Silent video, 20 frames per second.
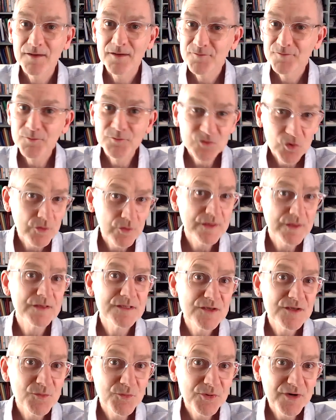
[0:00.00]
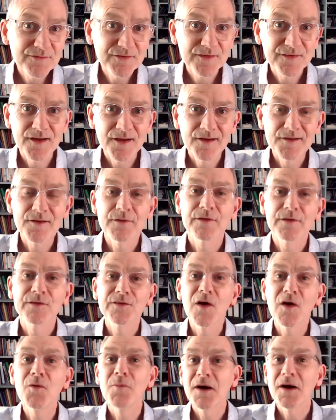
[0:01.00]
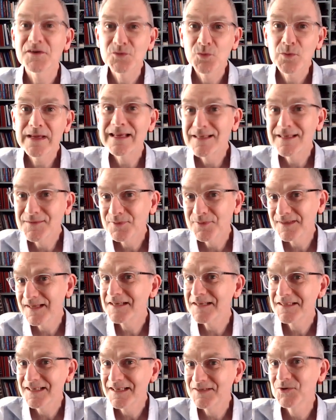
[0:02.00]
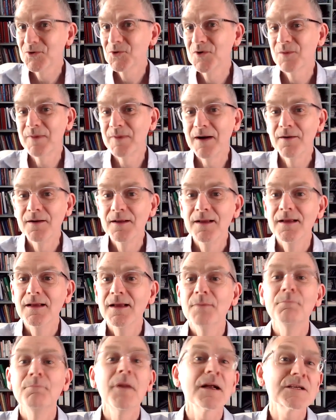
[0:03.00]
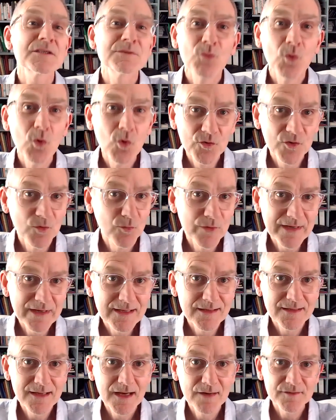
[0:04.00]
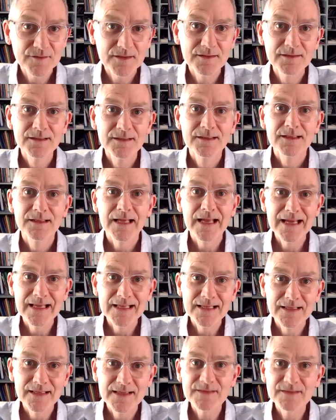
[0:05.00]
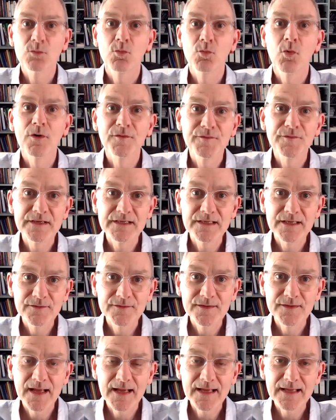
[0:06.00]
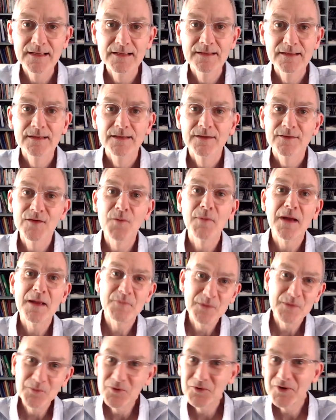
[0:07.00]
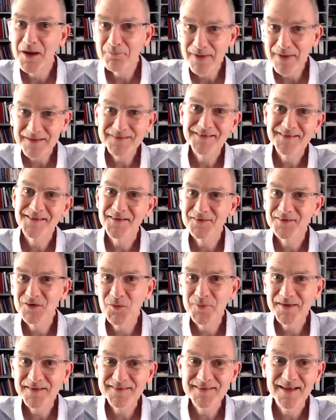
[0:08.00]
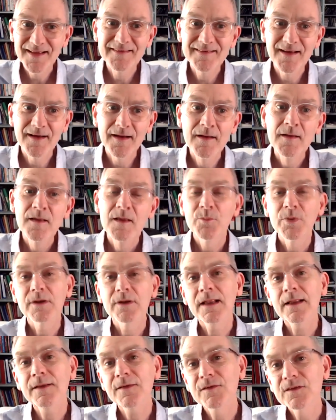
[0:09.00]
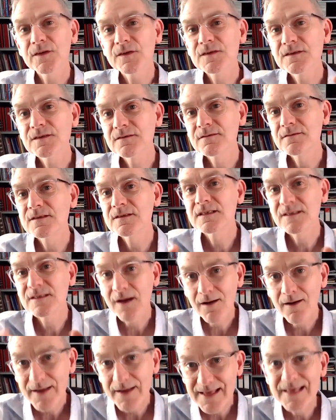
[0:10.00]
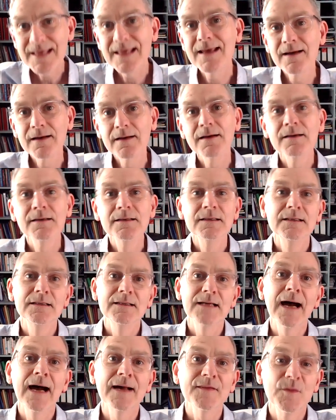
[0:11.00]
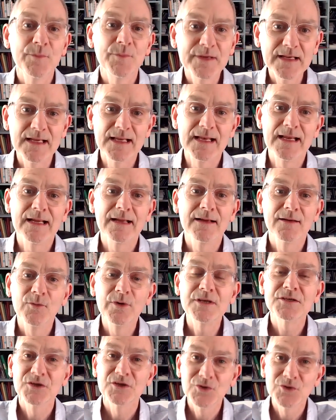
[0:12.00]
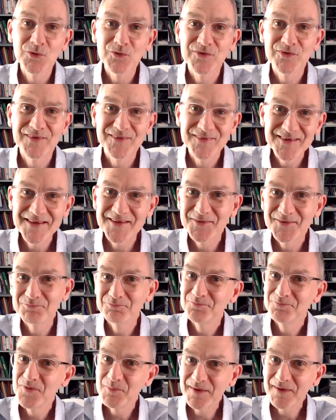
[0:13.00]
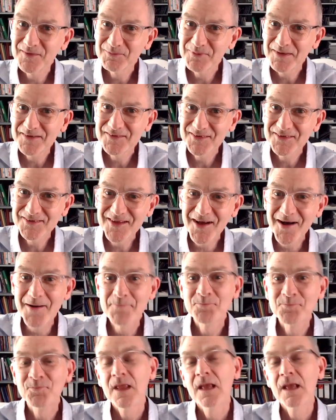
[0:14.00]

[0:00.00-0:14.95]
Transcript: from talking to you previously, I know there's so much we can potentially talk about, much more than we can cover in this one video today. So maybe we'll come back to the other topics later. But let's just start here at the beginning, which of course is the best place to start.